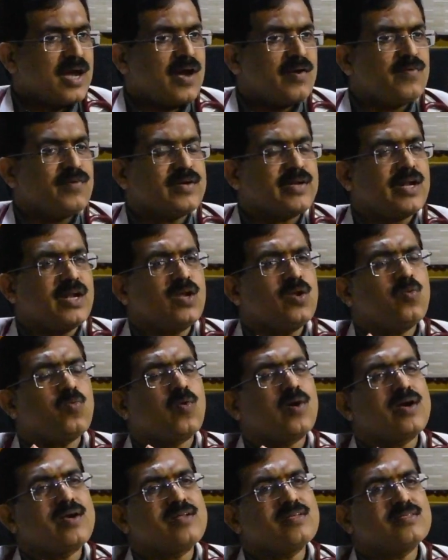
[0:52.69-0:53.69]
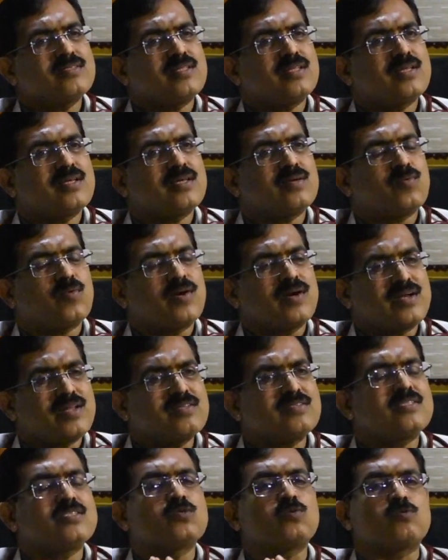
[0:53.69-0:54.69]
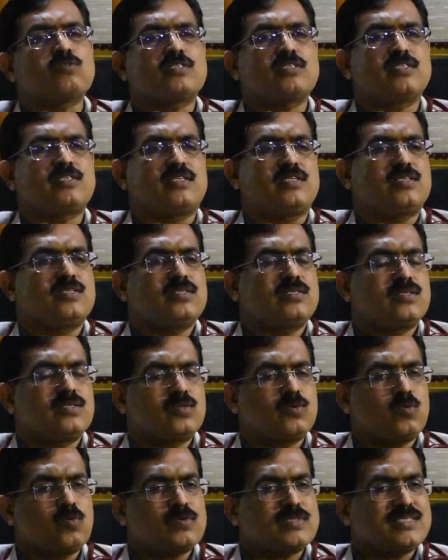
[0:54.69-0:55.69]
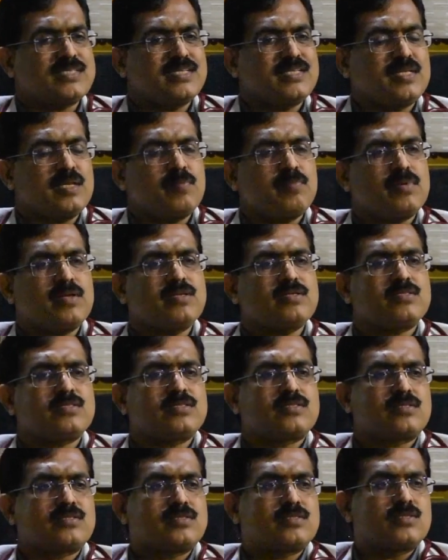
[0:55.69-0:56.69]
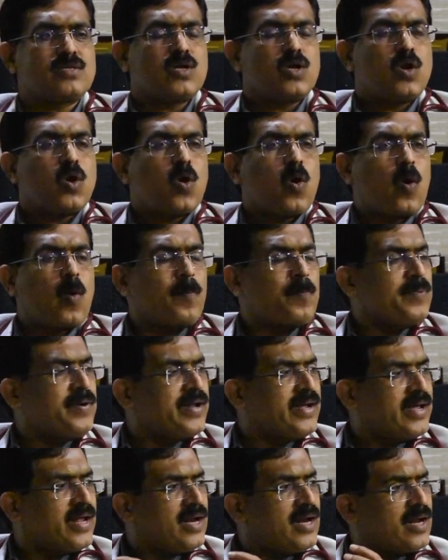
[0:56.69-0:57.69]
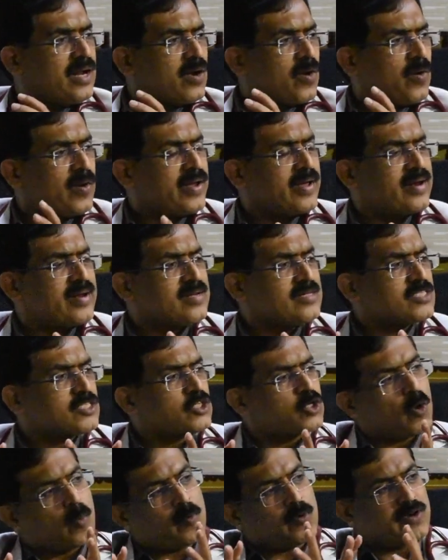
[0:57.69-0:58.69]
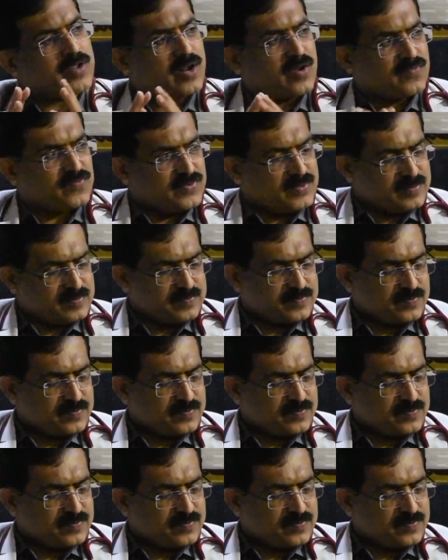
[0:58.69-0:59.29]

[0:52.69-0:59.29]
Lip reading: I will tell you what is this OCT. OCT means optical coherence tomography.